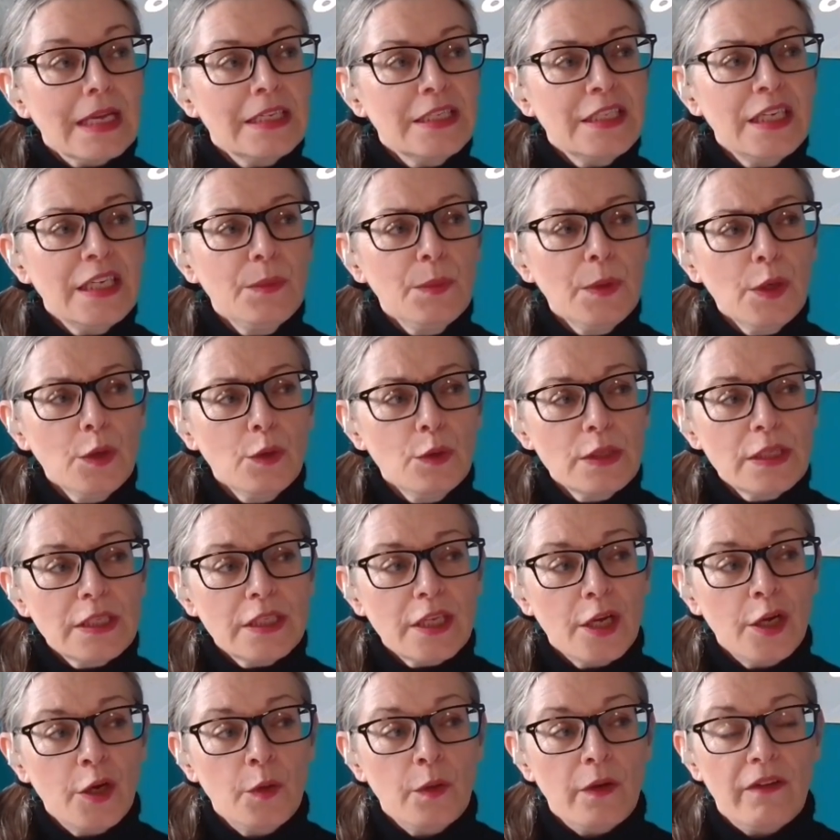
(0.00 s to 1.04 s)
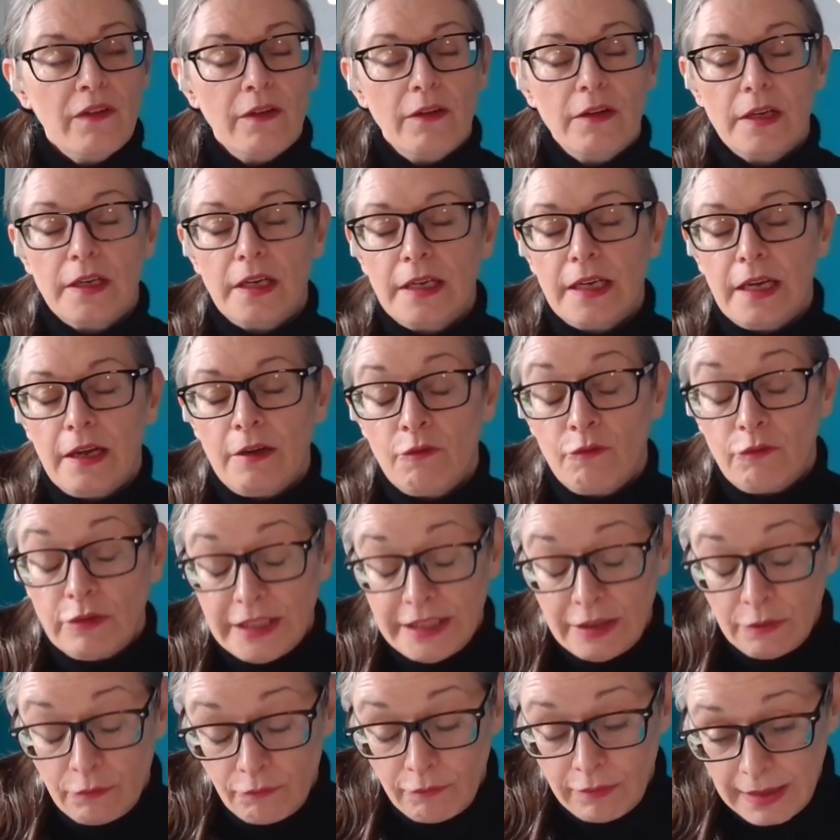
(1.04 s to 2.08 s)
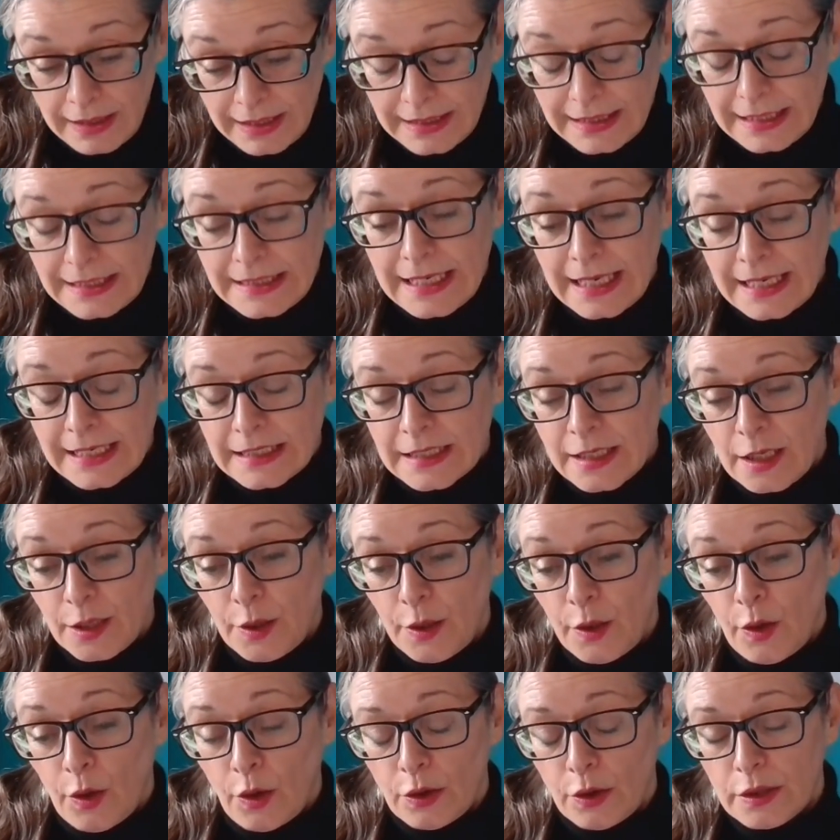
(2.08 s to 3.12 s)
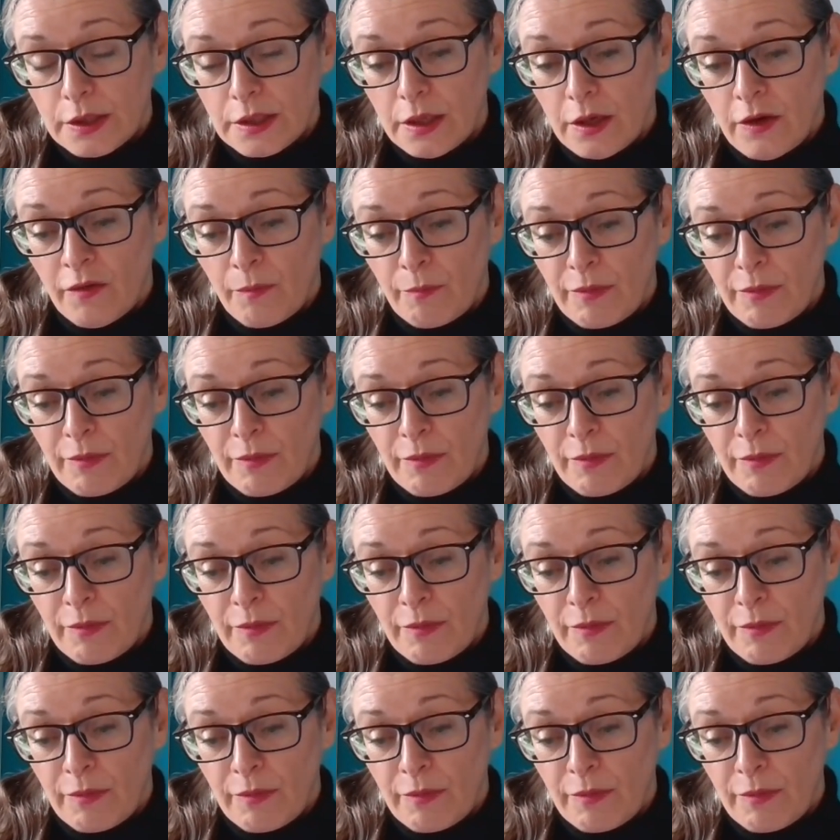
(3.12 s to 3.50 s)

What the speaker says: She will also She really takes a lot